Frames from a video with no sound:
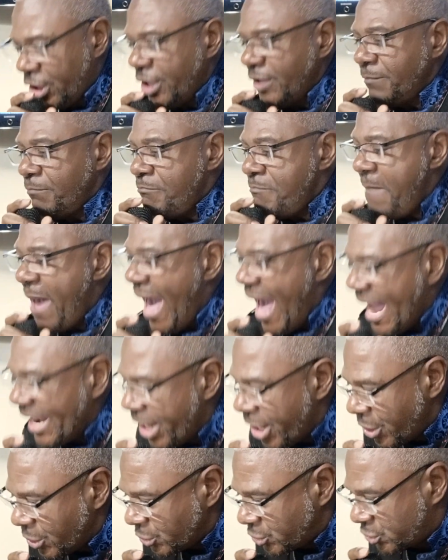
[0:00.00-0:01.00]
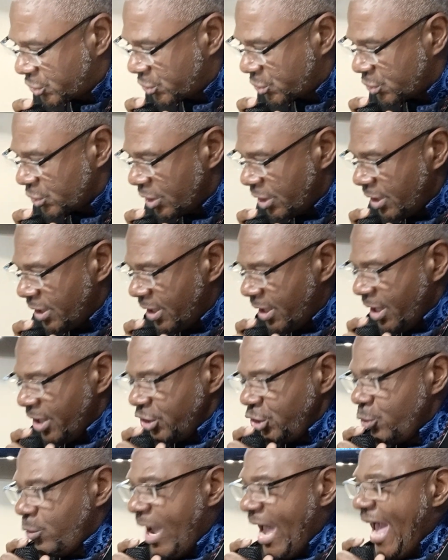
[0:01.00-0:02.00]
good manners. Yes,
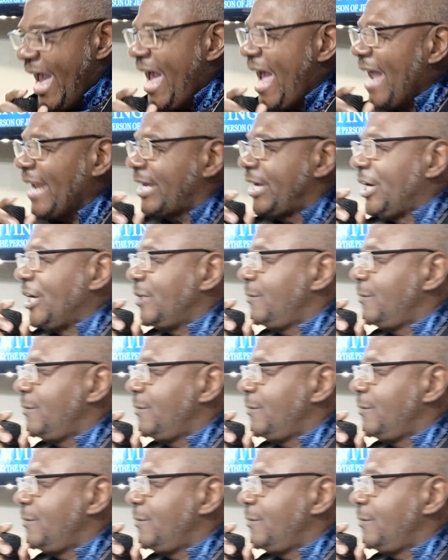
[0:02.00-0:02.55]
you had